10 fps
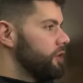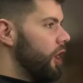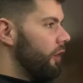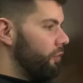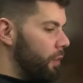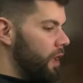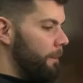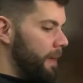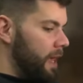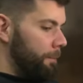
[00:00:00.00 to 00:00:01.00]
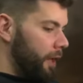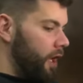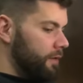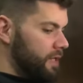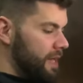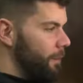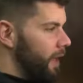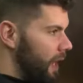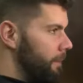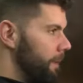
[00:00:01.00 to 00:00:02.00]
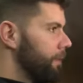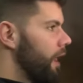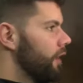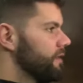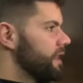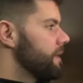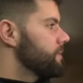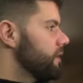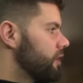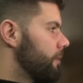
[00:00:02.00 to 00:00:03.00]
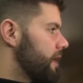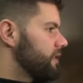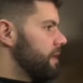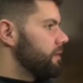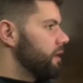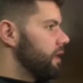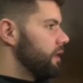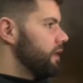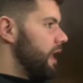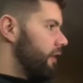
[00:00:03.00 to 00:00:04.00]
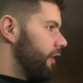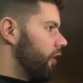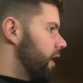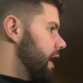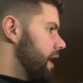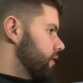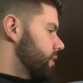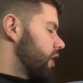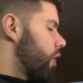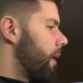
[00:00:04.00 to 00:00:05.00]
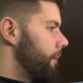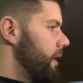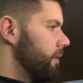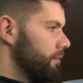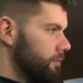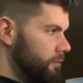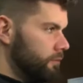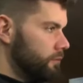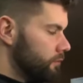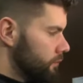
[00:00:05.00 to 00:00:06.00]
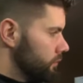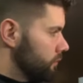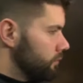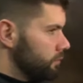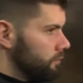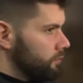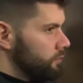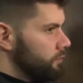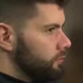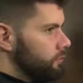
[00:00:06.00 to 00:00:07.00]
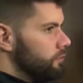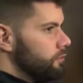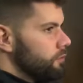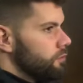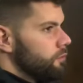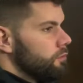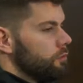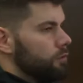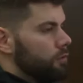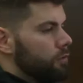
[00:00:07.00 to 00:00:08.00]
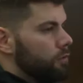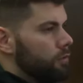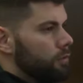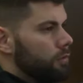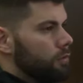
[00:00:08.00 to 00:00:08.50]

You know, if we want to be a playoff team, we got to be playoff teams, and they're the best team in the, in the NFL right now. So we got to go out and beat them. You guys have mentioned that you know they have one loss.